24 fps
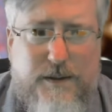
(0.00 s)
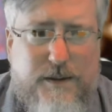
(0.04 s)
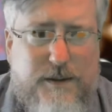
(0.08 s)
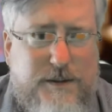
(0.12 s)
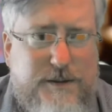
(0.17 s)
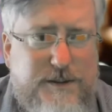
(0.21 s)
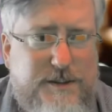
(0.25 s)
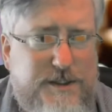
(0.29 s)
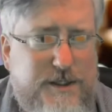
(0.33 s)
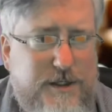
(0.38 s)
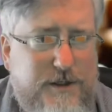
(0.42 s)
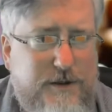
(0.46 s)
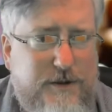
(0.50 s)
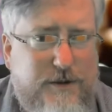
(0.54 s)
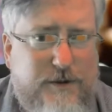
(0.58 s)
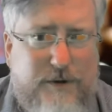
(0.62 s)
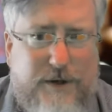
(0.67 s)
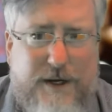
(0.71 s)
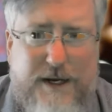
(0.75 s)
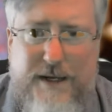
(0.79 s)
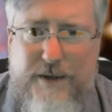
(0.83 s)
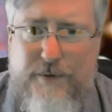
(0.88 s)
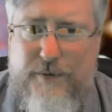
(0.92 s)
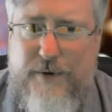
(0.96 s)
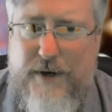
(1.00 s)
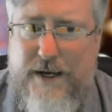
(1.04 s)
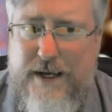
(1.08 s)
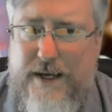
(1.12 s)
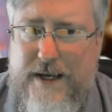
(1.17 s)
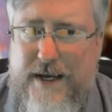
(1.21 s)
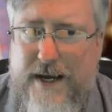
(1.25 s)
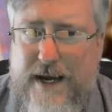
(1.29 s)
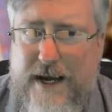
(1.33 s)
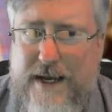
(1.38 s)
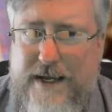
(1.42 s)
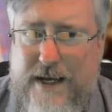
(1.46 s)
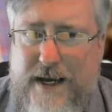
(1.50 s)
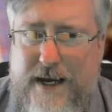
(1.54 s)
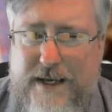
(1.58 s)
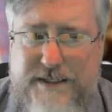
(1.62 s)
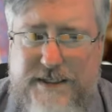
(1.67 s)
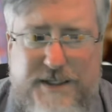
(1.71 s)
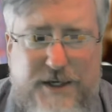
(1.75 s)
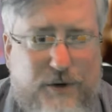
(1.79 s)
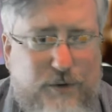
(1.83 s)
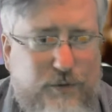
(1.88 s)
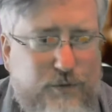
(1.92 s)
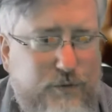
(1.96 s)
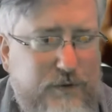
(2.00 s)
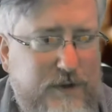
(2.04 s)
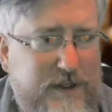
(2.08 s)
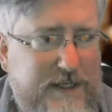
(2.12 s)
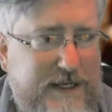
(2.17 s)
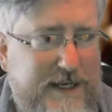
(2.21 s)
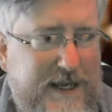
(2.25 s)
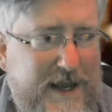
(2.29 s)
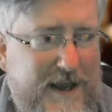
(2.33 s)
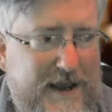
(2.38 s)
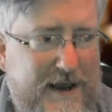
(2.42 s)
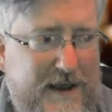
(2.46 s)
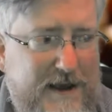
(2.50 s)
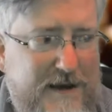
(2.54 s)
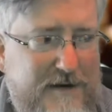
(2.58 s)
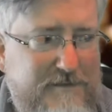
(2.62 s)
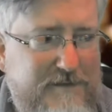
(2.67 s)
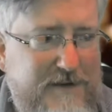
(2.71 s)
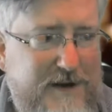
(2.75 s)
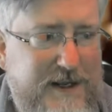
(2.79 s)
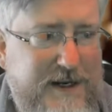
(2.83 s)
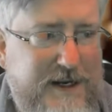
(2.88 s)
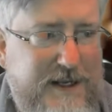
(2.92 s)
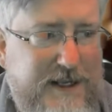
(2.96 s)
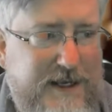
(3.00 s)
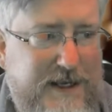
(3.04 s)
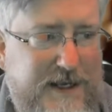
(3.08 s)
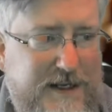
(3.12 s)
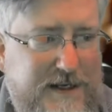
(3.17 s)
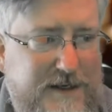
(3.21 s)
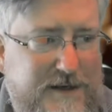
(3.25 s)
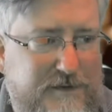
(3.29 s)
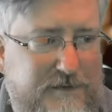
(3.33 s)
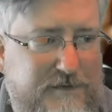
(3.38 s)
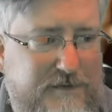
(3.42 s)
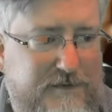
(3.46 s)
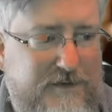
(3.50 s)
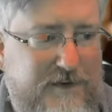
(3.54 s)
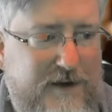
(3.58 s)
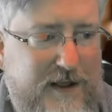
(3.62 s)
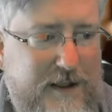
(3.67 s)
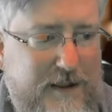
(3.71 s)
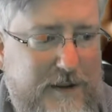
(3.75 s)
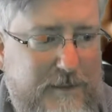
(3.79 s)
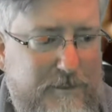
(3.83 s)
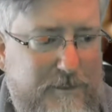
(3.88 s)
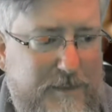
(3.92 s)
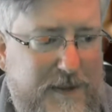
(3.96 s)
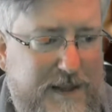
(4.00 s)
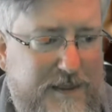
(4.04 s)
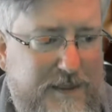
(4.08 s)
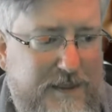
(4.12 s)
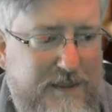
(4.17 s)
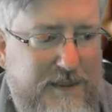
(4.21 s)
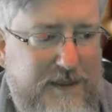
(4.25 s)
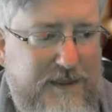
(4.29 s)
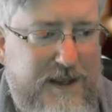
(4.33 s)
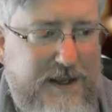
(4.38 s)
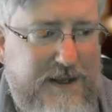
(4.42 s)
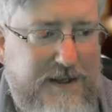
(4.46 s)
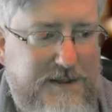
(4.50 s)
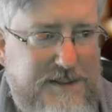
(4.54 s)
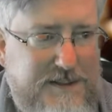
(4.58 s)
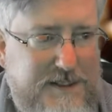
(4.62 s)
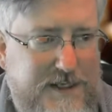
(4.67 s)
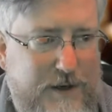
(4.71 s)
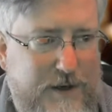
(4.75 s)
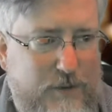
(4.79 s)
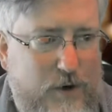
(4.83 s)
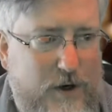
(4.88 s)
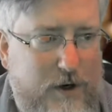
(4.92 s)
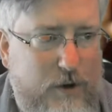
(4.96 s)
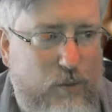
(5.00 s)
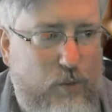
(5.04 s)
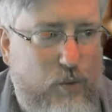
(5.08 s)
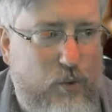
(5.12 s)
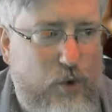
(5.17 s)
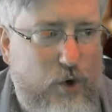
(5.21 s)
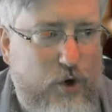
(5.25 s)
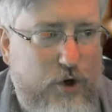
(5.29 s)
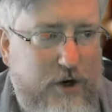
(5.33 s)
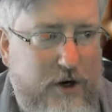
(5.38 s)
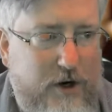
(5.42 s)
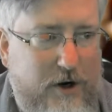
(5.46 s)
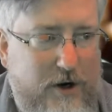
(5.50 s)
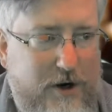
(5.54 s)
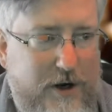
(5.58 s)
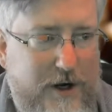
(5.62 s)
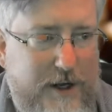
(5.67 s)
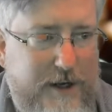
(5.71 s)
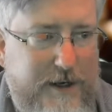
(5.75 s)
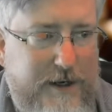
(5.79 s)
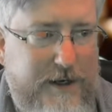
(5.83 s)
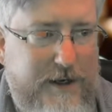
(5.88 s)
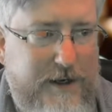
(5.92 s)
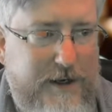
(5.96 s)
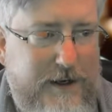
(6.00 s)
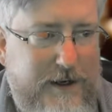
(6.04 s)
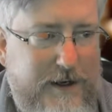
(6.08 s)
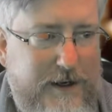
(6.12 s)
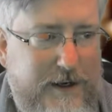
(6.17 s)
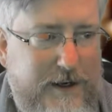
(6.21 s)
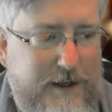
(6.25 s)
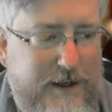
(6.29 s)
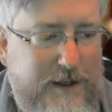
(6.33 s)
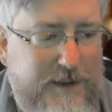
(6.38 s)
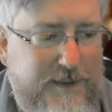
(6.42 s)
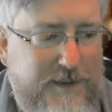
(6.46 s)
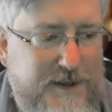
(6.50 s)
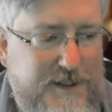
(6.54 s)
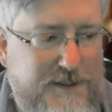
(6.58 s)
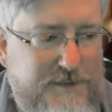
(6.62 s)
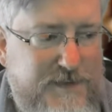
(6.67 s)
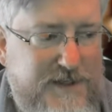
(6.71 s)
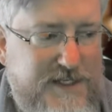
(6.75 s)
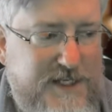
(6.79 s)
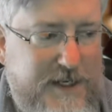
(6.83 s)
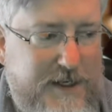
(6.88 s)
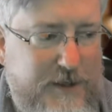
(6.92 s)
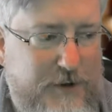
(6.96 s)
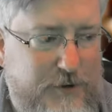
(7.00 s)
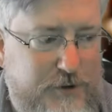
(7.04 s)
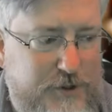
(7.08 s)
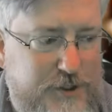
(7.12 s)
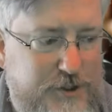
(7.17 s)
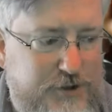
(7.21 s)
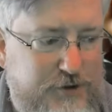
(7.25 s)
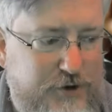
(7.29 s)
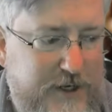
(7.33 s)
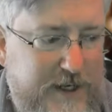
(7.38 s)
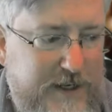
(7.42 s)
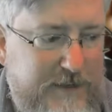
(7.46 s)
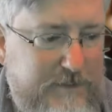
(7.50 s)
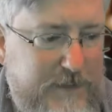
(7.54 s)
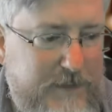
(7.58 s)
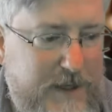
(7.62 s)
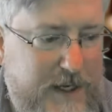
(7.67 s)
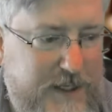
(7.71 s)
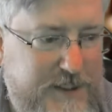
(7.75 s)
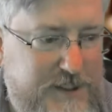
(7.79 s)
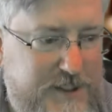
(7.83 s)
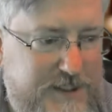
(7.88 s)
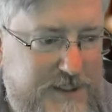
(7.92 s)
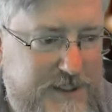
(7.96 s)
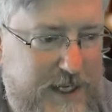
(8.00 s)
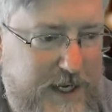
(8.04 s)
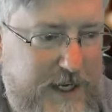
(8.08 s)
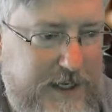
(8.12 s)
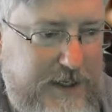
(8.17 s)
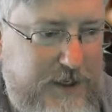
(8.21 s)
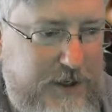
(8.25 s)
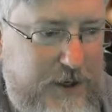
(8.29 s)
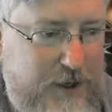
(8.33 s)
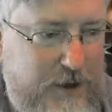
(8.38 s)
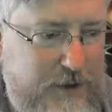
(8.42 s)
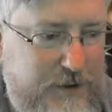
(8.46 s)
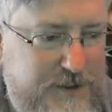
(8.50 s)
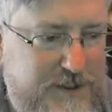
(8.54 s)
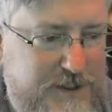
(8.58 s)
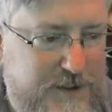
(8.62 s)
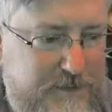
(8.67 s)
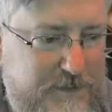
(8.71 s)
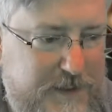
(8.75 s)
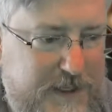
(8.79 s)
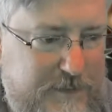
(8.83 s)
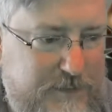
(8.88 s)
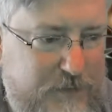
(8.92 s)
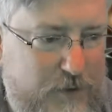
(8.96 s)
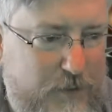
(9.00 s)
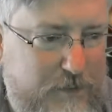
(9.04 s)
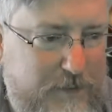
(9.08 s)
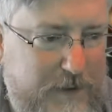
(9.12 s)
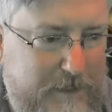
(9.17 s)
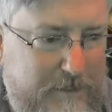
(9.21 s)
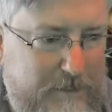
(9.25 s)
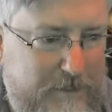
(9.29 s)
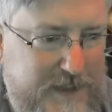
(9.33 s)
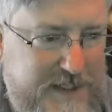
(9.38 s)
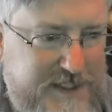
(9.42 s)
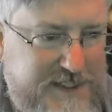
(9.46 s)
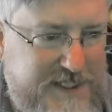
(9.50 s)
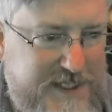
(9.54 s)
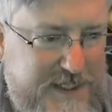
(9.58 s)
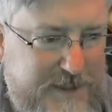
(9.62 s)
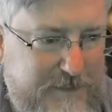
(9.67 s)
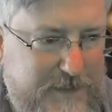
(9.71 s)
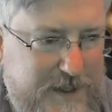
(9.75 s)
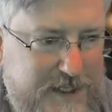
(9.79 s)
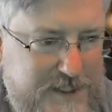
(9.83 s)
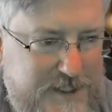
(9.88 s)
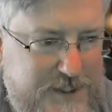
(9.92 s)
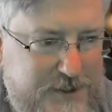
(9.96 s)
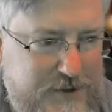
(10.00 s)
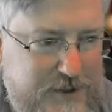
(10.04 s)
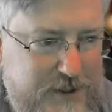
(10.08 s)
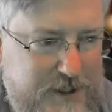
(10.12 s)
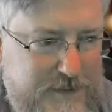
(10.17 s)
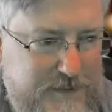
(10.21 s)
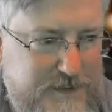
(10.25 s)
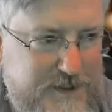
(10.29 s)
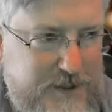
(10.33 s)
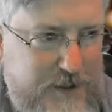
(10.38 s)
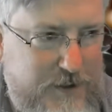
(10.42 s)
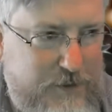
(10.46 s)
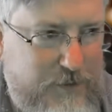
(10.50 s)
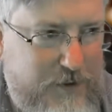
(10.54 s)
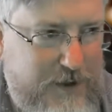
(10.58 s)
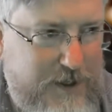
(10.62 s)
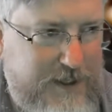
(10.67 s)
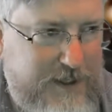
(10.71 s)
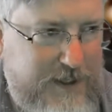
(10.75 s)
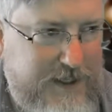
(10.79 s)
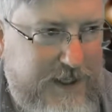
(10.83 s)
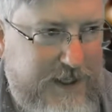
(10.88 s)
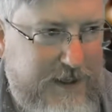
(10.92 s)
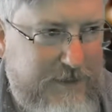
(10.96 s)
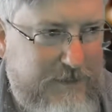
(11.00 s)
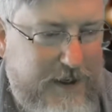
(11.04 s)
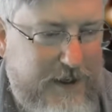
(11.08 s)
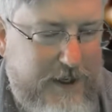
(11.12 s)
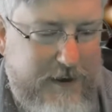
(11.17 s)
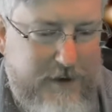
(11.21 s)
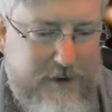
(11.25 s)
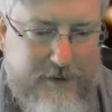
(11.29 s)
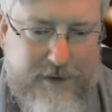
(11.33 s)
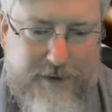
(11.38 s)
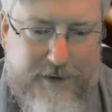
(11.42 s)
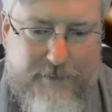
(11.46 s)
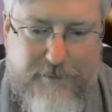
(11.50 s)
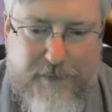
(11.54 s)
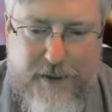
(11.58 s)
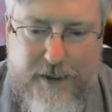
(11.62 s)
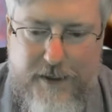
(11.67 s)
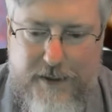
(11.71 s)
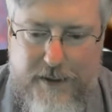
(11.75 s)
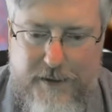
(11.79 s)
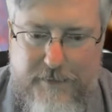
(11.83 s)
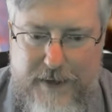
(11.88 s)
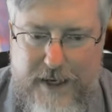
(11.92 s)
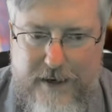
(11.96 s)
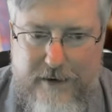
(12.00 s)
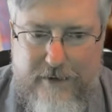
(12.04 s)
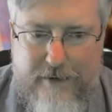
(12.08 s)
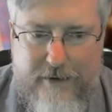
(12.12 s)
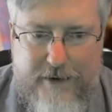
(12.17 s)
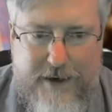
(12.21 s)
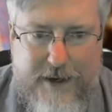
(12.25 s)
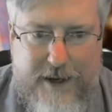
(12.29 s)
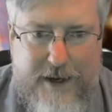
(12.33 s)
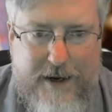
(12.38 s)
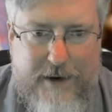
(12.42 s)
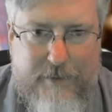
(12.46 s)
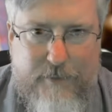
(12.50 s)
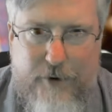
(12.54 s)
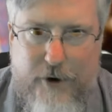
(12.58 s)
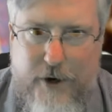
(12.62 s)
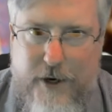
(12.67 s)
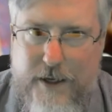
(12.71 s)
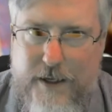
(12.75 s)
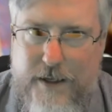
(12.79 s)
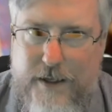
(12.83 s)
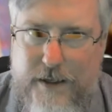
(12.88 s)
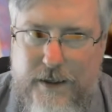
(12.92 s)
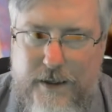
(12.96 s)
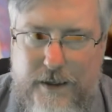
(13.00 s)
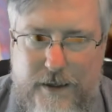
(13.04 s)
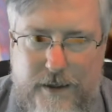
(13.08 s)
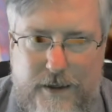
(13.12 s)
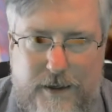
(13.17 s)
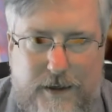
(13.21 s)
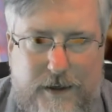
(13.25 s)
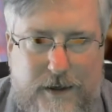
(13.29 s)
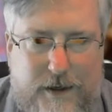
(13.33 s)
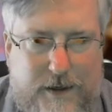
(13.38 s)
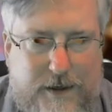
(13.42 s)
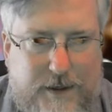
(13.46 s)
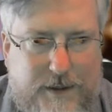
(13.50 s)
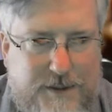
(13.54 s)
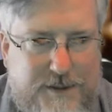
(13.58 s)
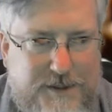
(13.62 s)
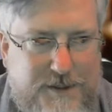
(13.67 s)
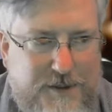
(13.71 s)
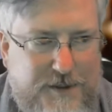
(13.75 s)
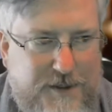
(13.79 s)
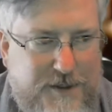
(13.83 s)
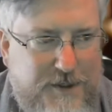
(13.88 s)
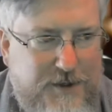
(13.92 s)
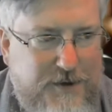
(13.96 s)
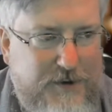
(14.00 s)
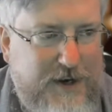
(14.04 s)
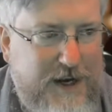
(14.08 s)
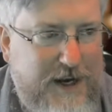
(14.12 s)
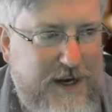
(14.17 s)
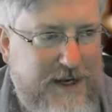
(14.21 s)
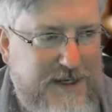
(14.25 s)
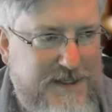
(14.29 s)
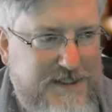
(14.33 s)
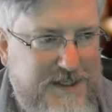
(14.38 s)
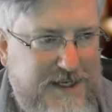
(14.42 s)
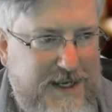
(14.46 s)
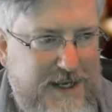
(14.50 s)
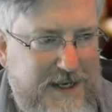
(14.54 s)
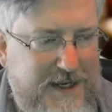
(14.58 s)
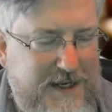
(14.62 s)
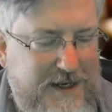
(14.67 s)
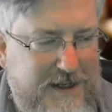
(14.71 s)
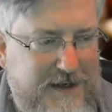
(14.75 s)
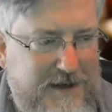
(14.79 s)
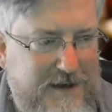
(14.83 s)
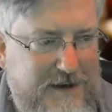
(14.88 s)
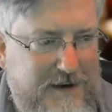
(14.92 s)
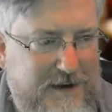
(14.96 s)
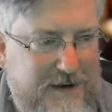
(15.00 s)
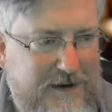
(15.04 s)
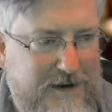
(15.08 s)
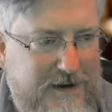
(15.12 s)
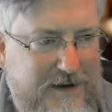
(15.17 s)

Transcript: So anyway, I don't really have any development things that I want to work on in this particular stream. I know some people have been missing my stream, so I wanted to get my ugly mug back on camera so that you guys can,